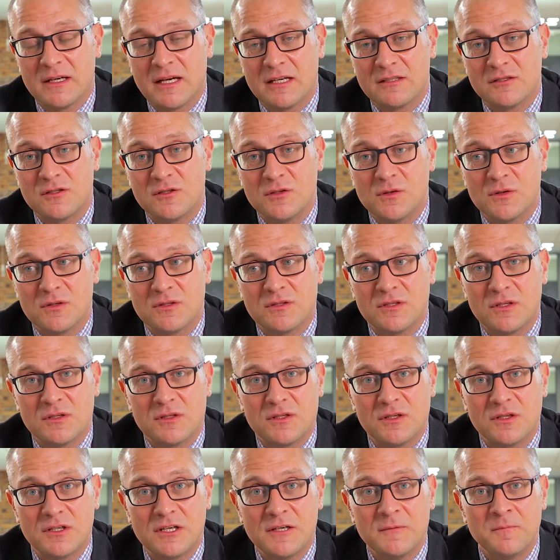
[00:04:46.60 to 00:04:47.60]
get students to
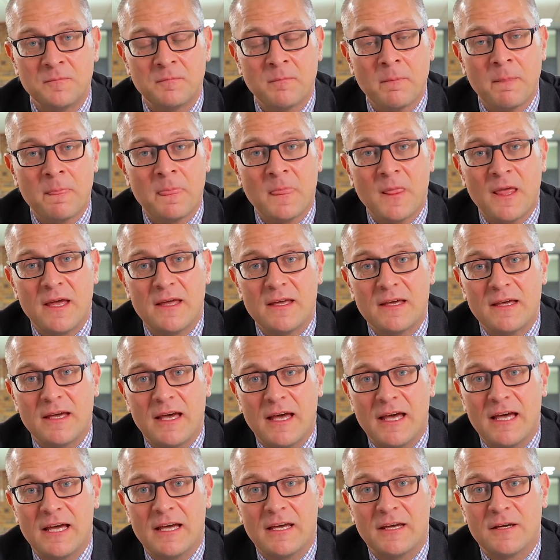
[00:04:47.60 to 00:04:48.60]
study,
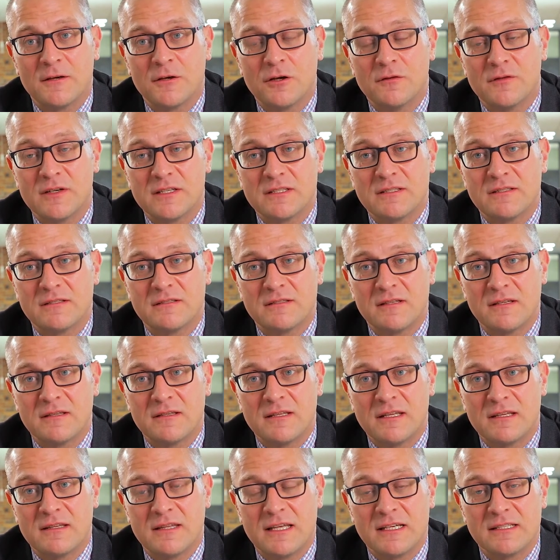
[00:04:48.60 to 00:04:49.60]
covers
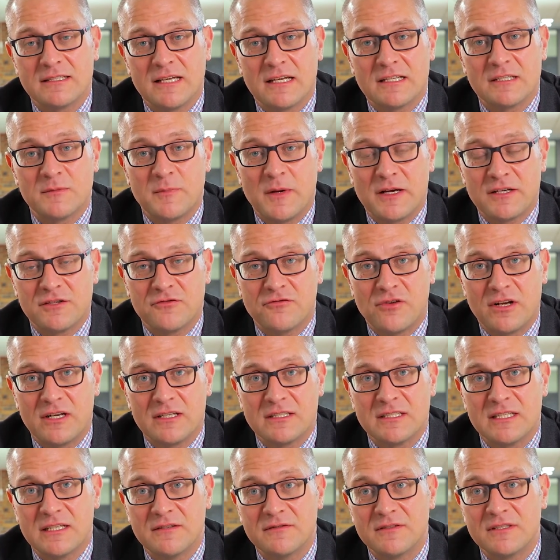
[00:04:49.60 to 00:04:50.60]
the things like special
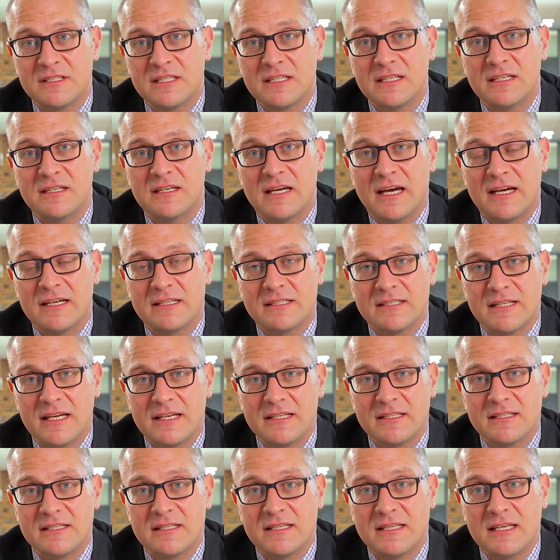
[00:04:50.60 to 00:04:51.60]
relativity,
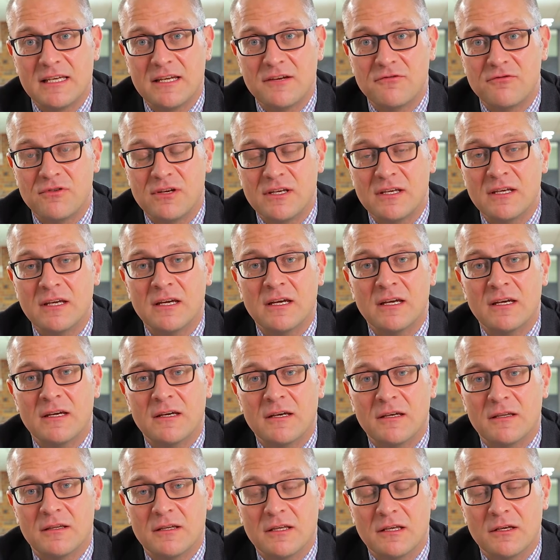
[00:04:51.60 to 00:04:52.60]
Einstein's theory,
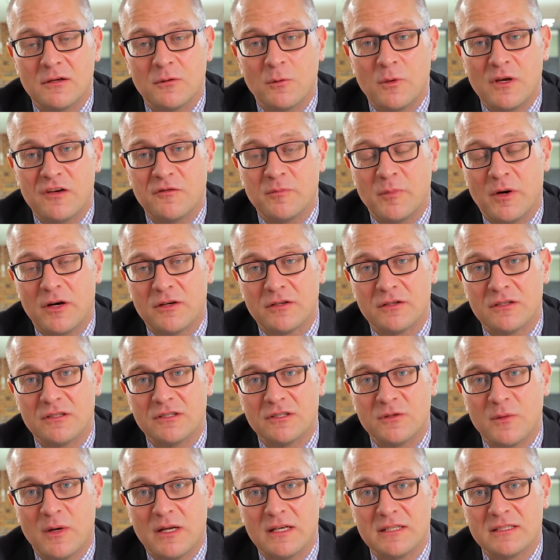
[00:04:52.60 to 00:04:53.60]
the wave-particle
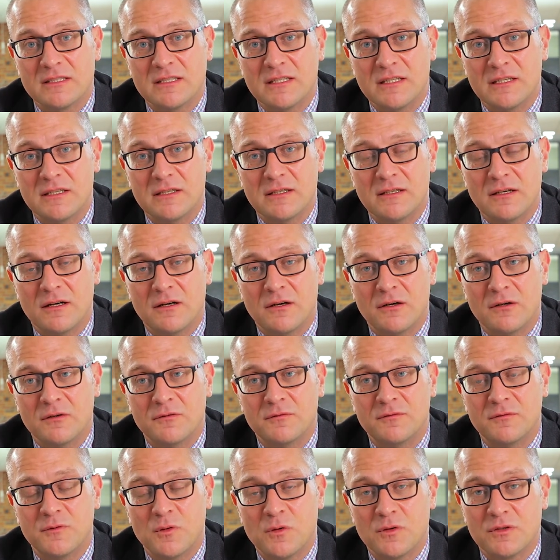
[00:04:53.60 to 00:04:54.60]
duality
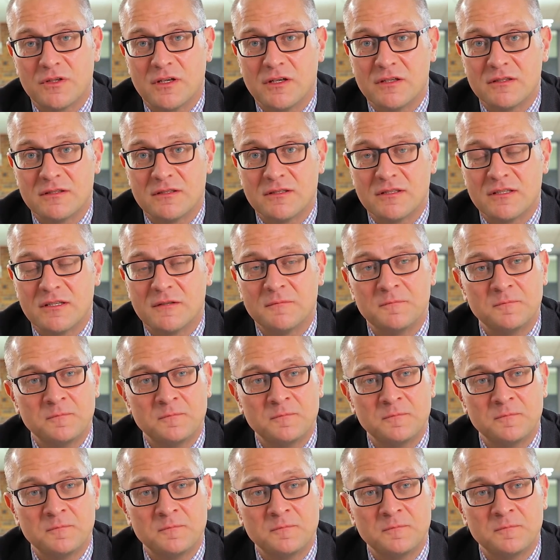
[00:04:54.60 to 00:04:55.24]
of photons,